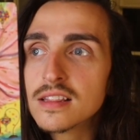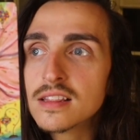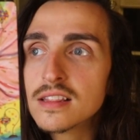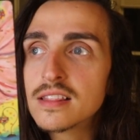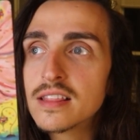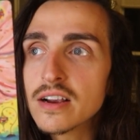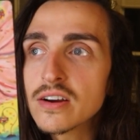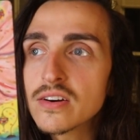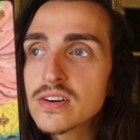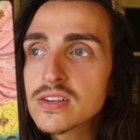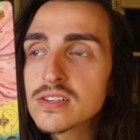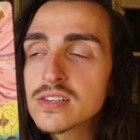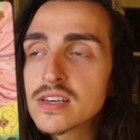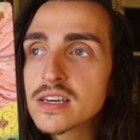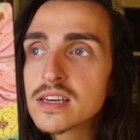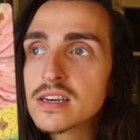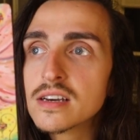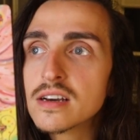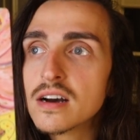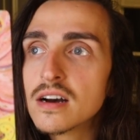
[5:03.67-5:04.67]
there is
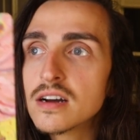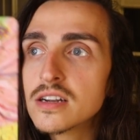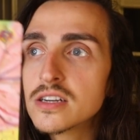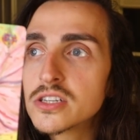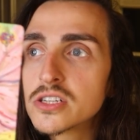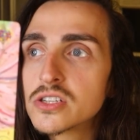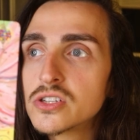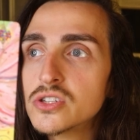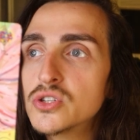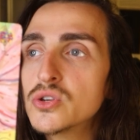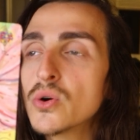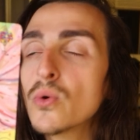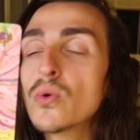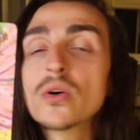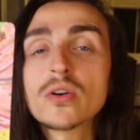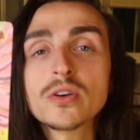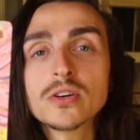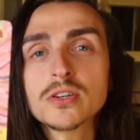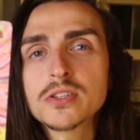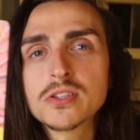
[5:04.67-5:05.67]
like just
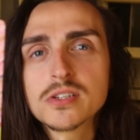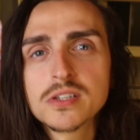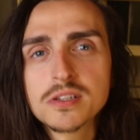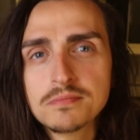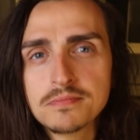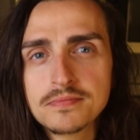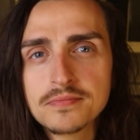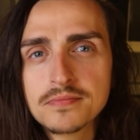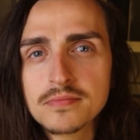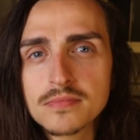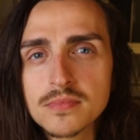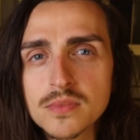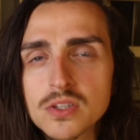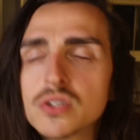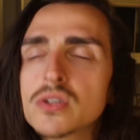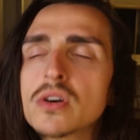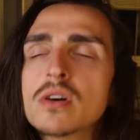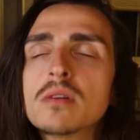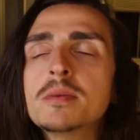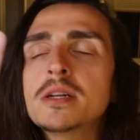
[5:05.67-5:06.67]
doors
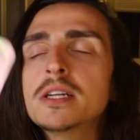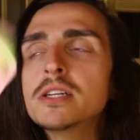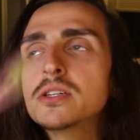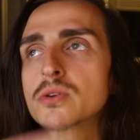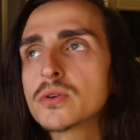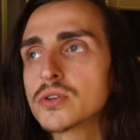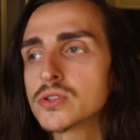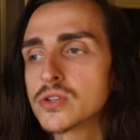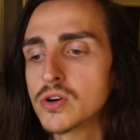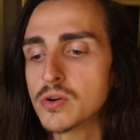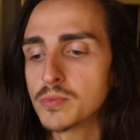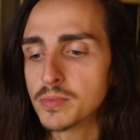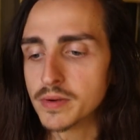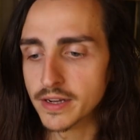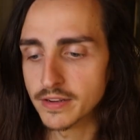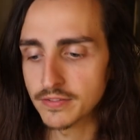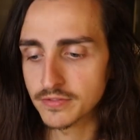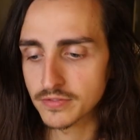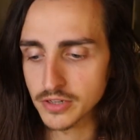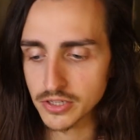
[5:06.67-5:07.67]
so many doors
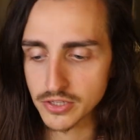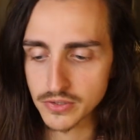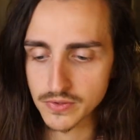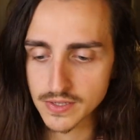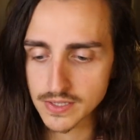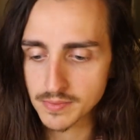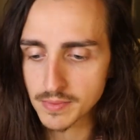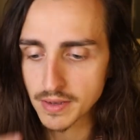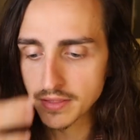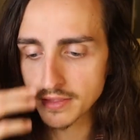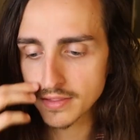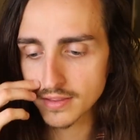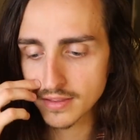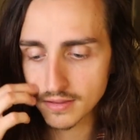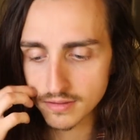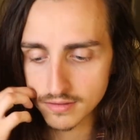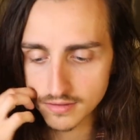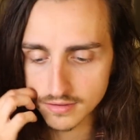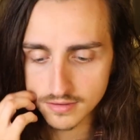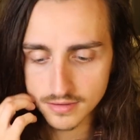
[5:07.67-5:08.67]
opening for you this month,
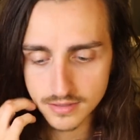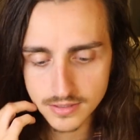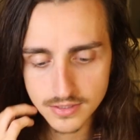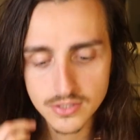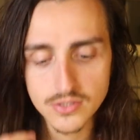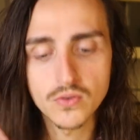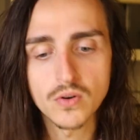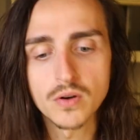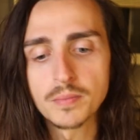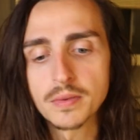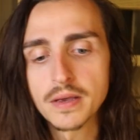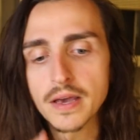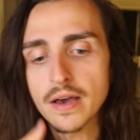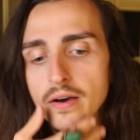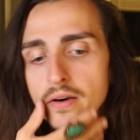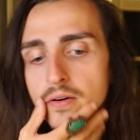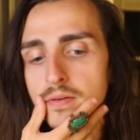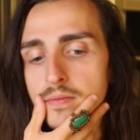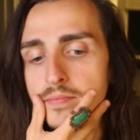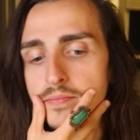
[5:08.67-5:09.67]

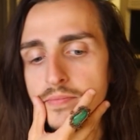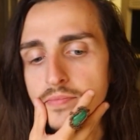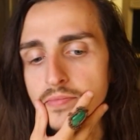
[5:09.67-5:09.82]
Scorpio.